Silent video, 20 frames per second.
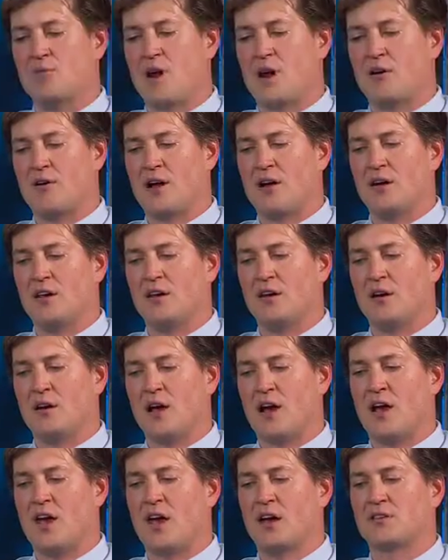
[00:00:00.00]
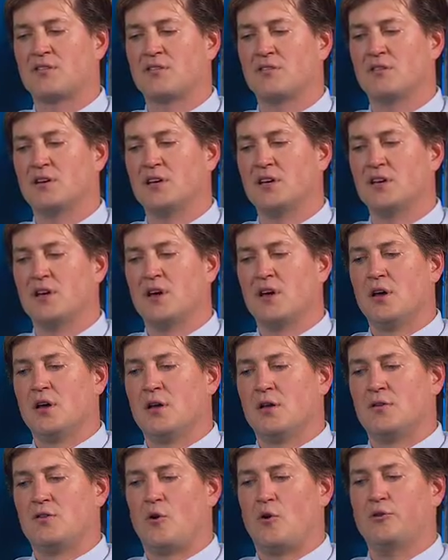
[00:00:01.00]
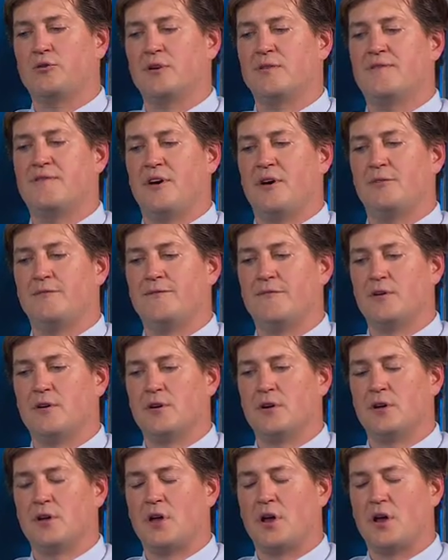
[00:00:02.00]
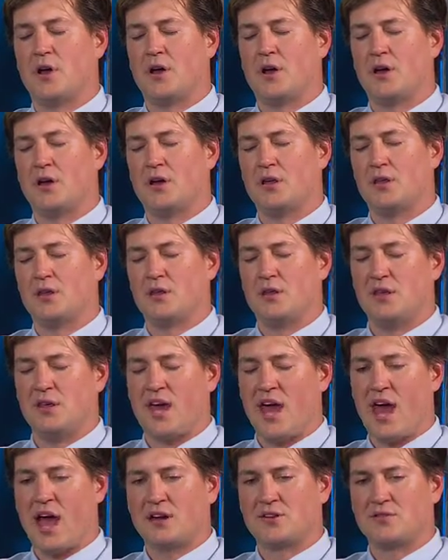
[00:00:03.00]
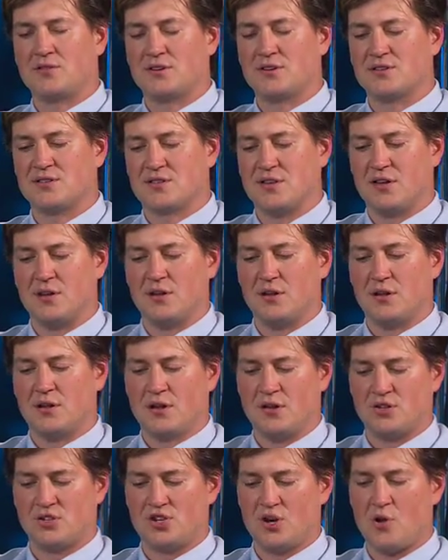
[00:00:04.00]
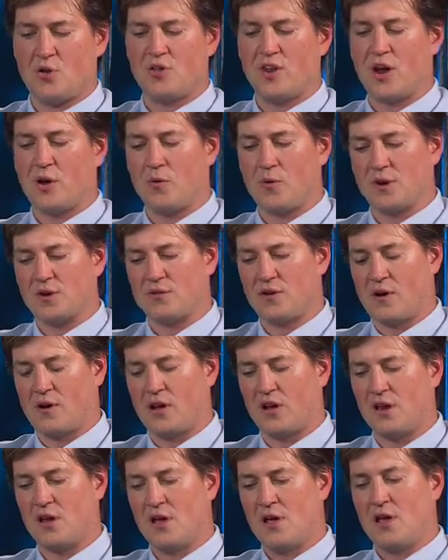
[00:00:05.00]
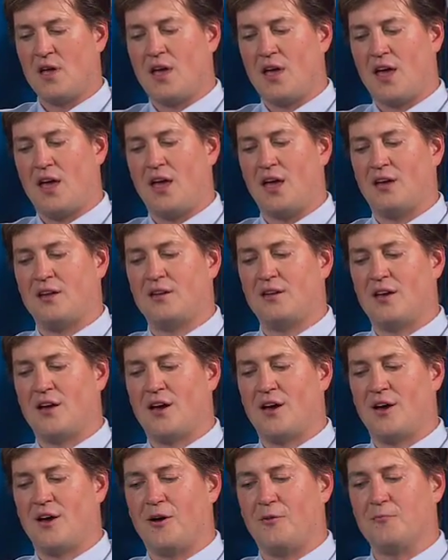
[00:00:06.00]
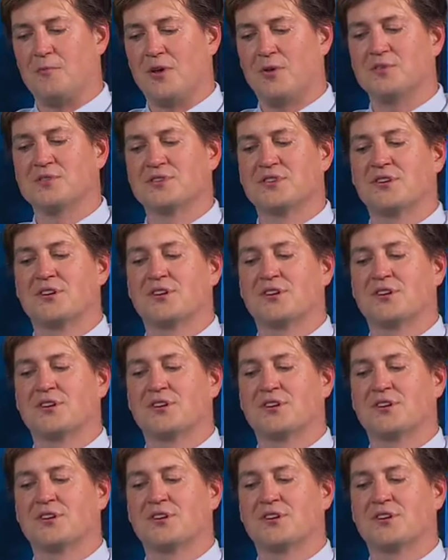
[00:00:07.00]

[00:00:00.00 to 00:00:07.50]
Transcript: writer out here, I actually totally fell for uh, the actress in a show that I worked on. And um, it was